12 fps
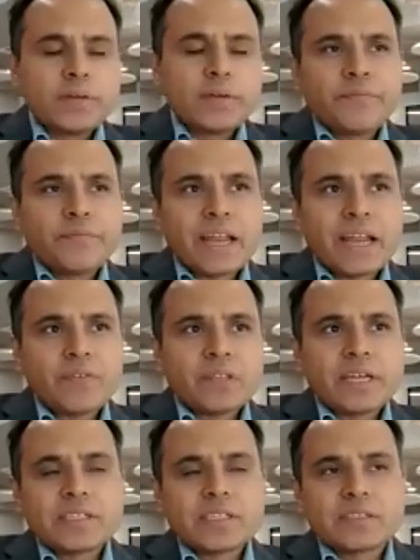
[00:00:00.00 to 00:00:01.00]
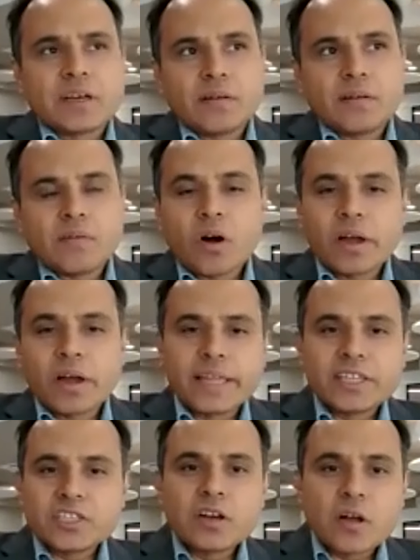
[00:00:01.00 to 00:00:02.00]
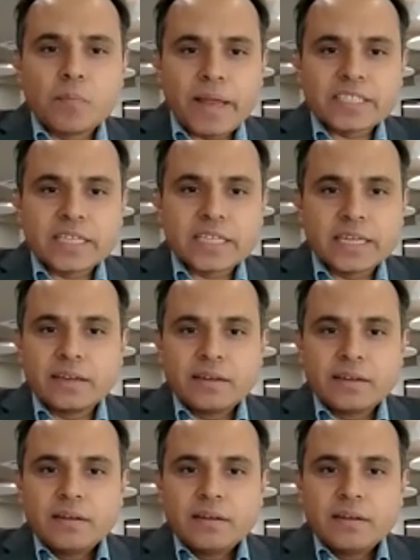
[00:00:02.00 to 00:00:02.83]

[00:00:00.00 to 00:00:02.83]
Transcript: Wherever there is uh, organizational complexity,